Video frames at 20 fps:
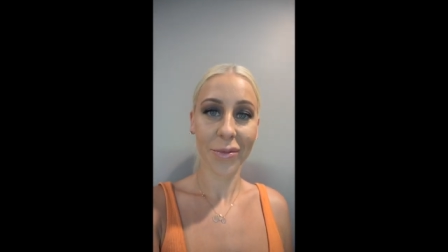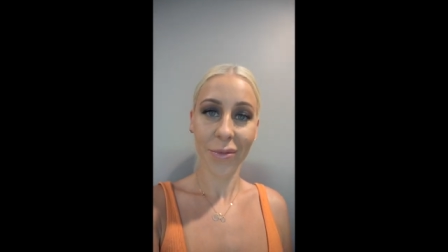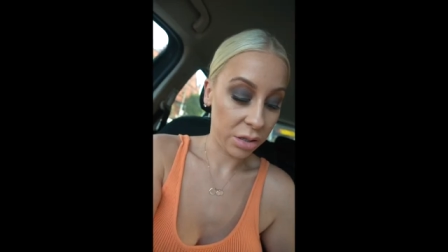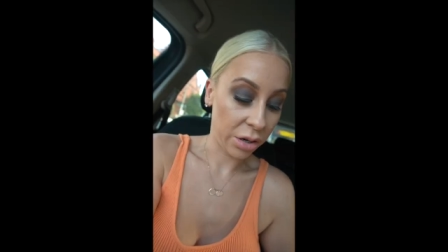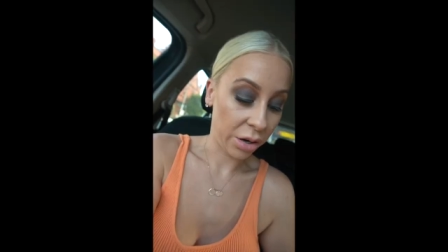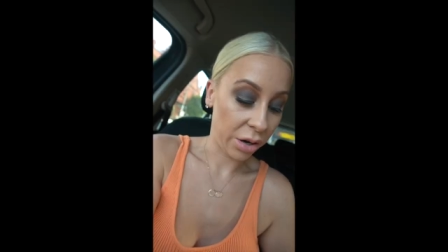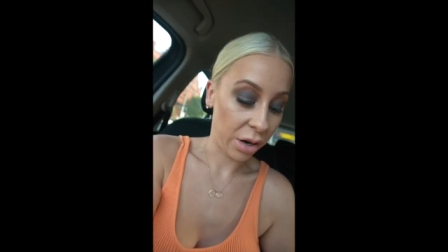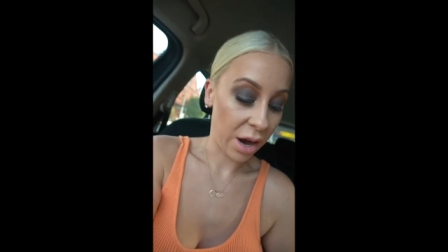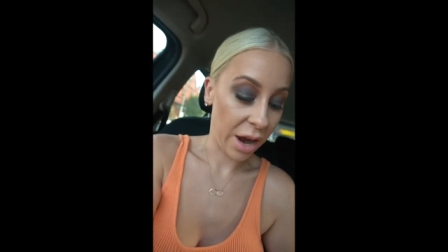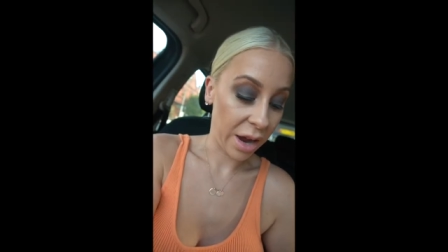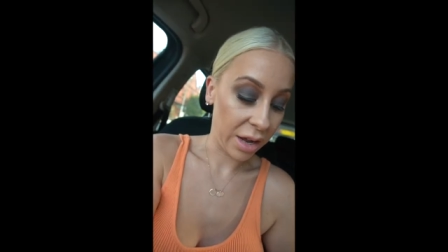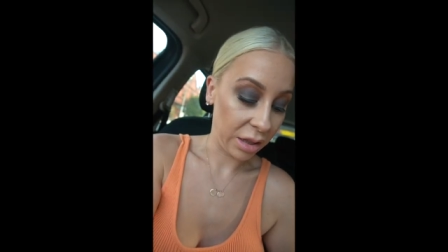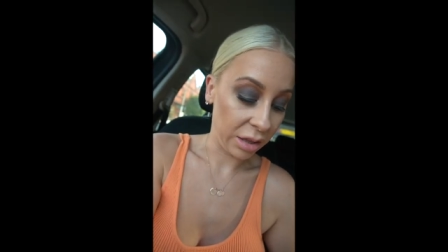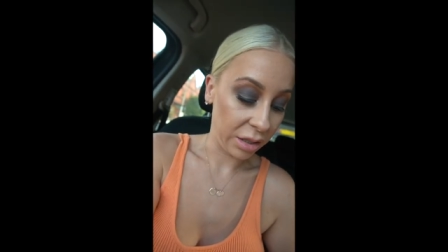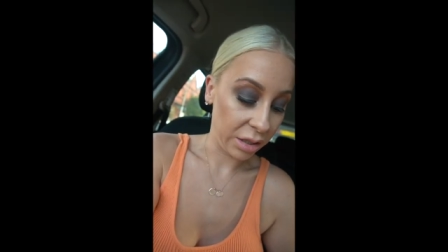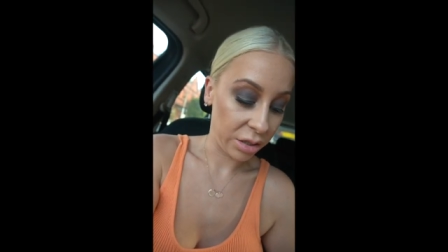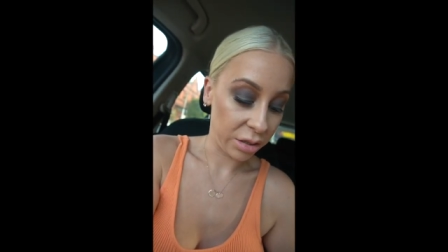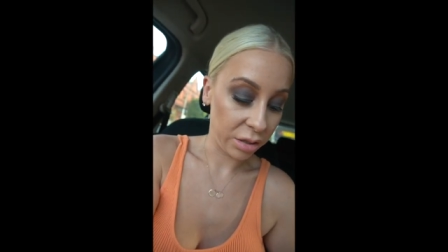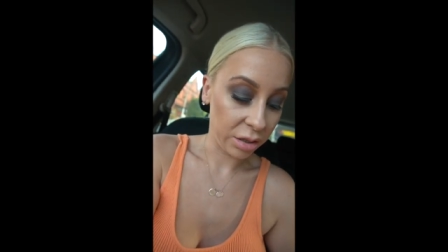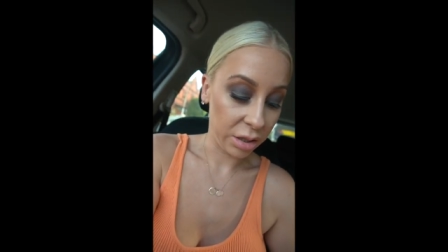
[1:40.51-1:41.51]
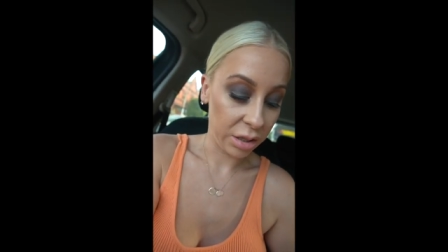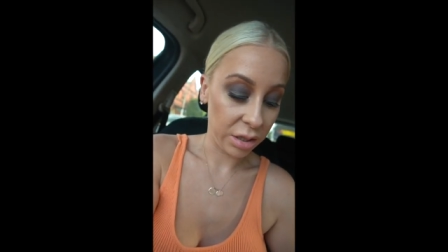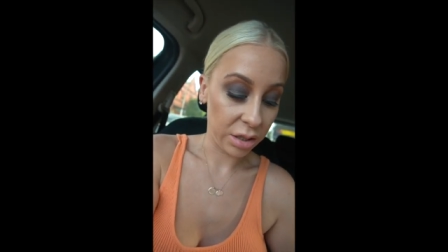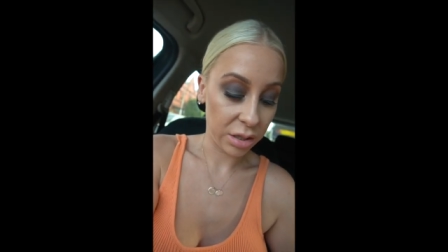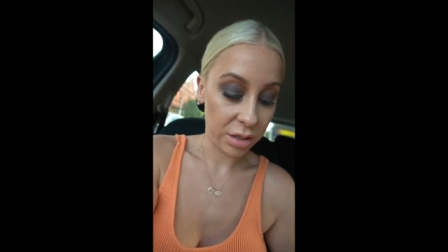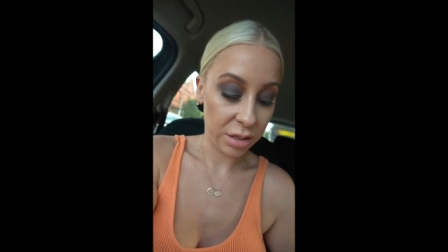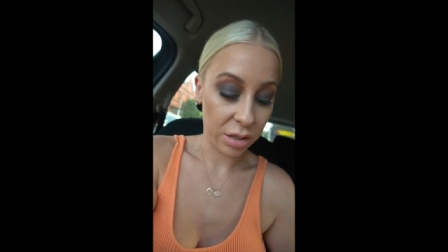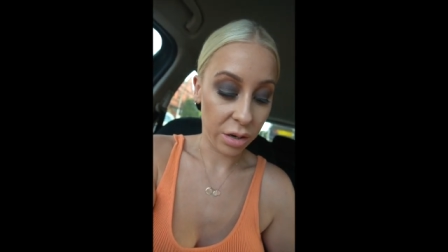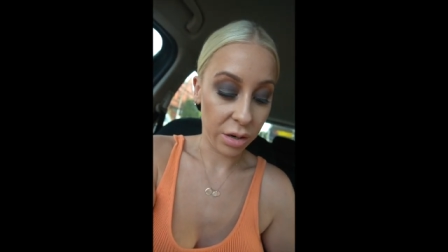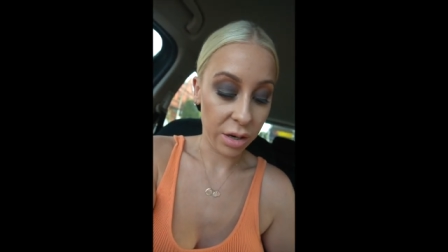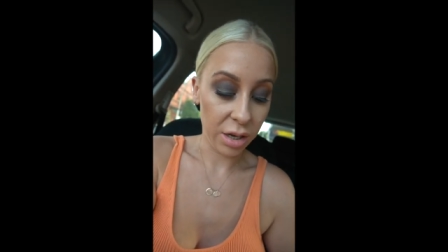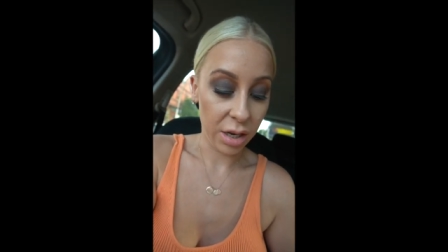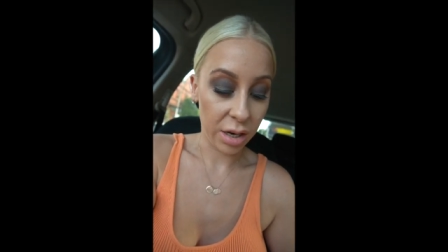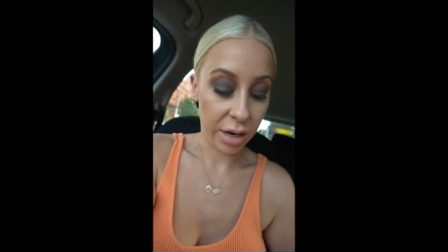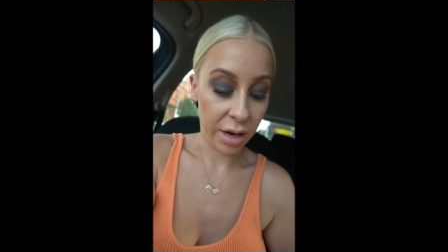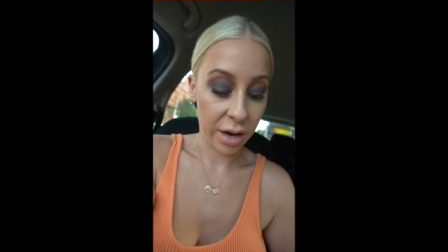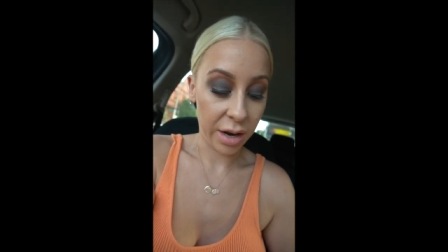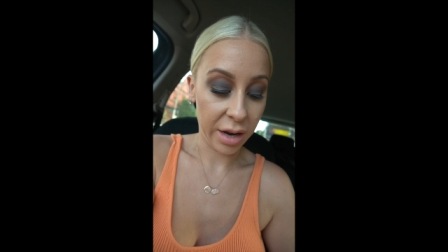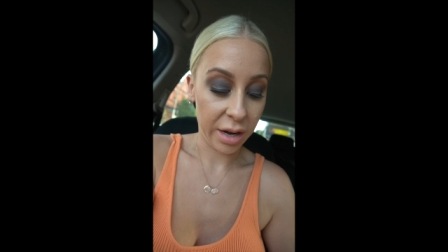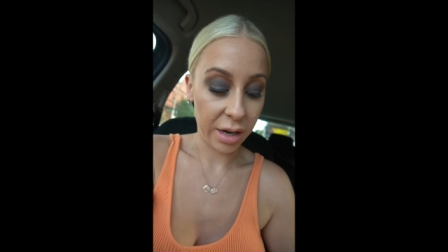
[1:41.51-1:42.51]
So I literally just got here
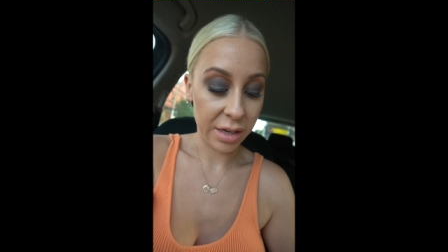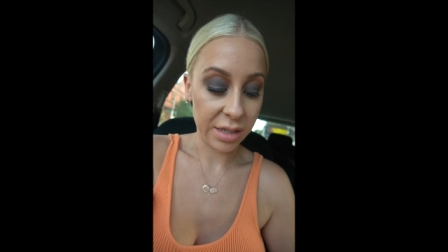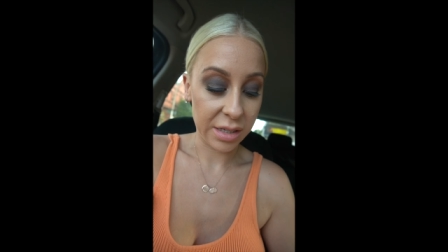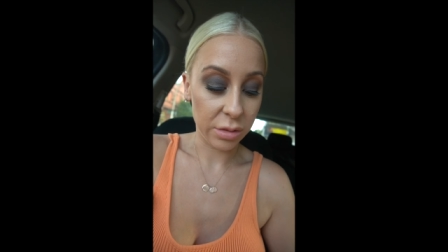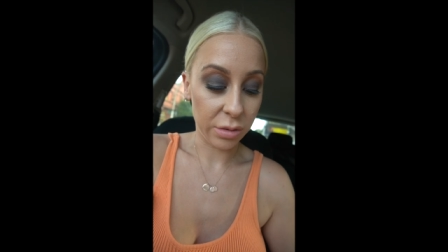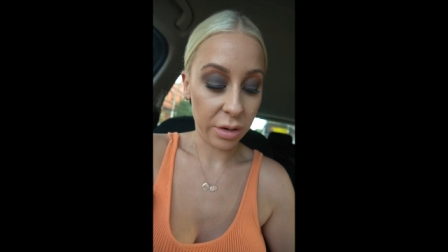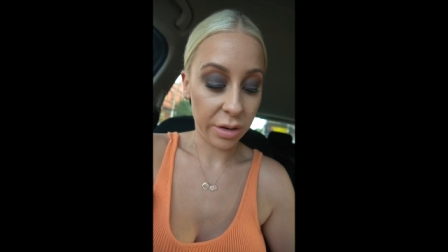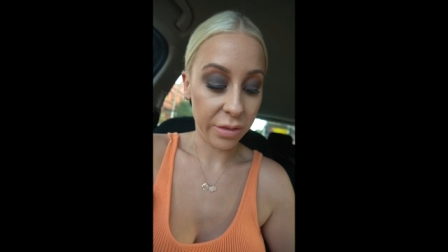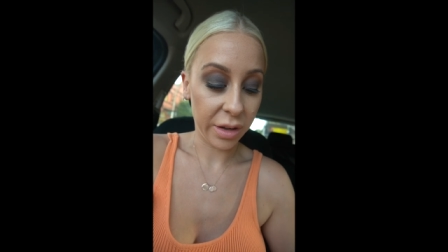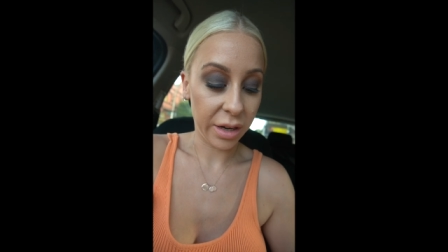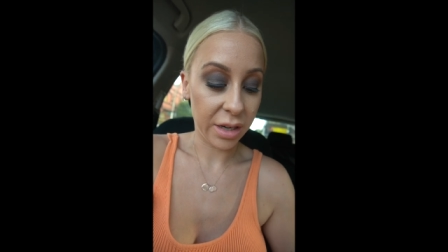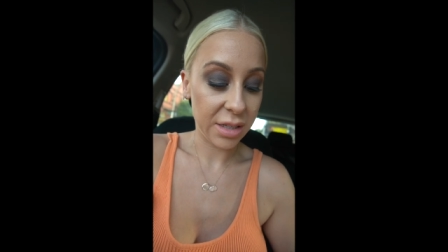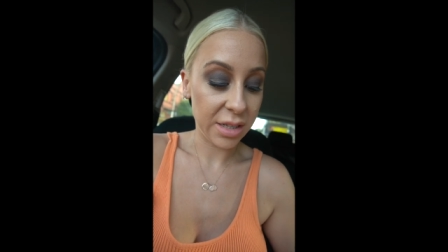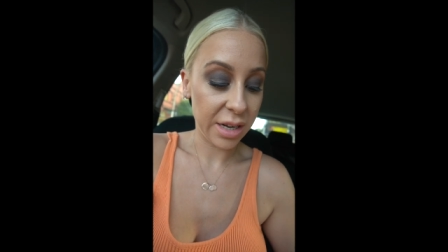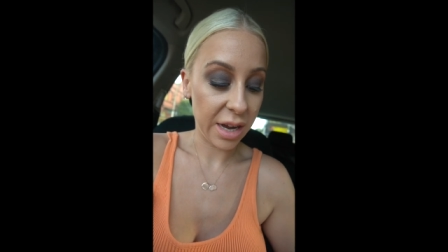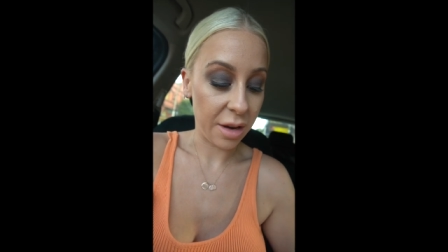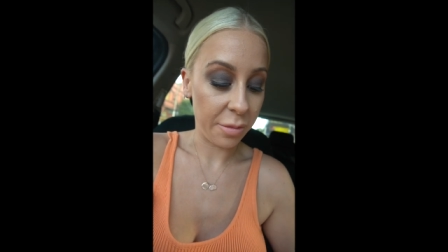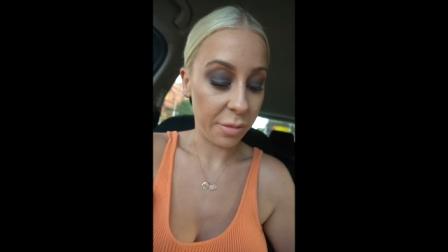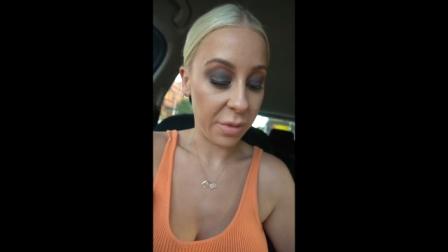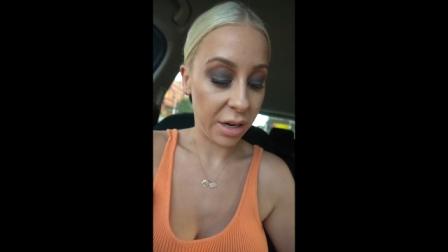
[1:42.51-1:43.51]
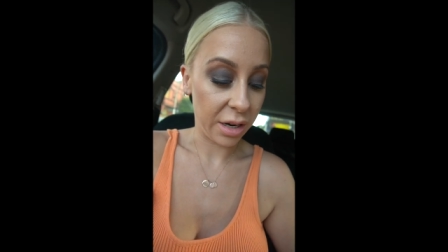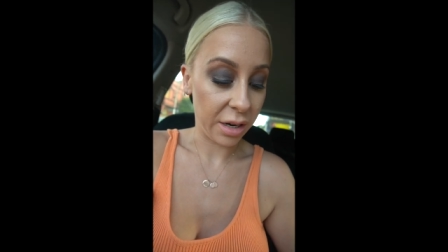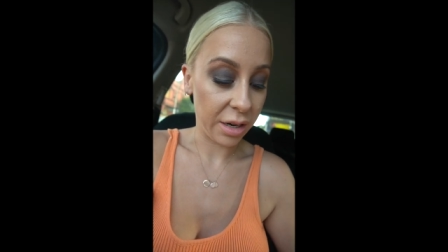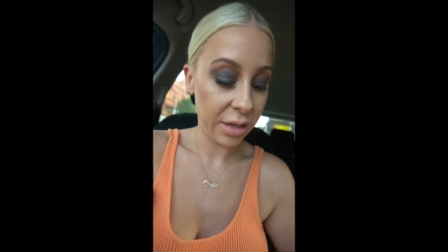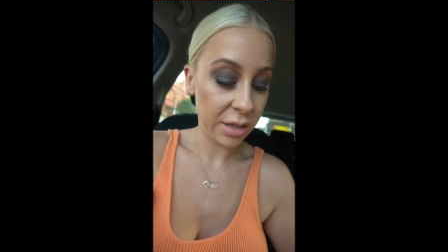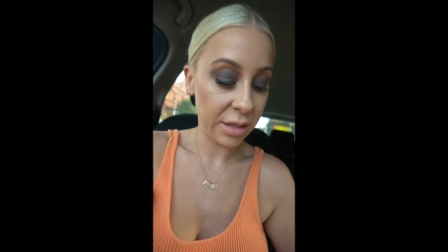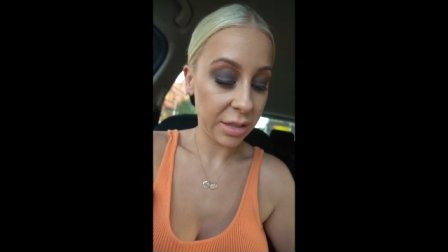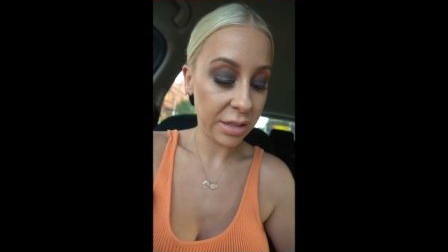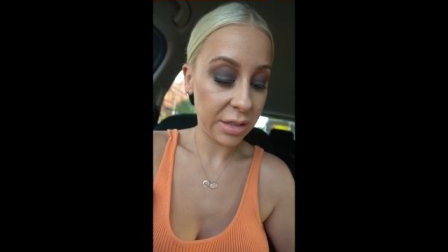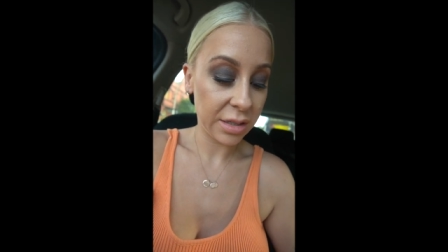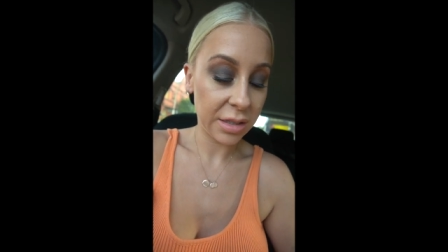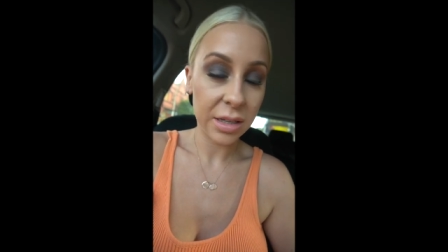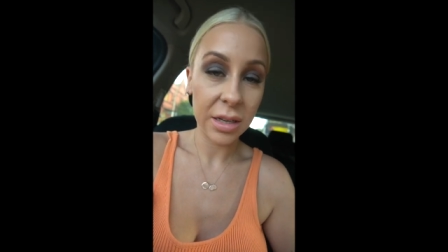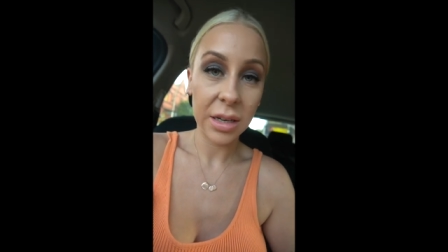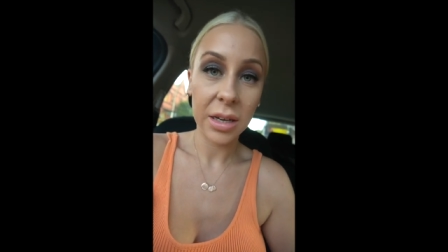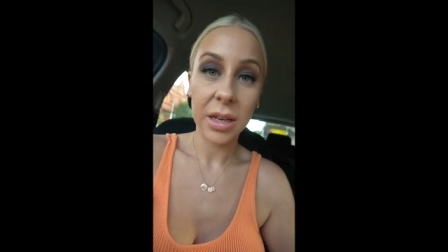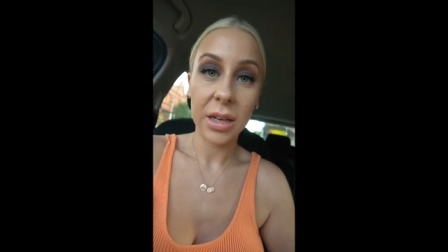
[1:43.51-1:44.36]
and I still have like 10 minutes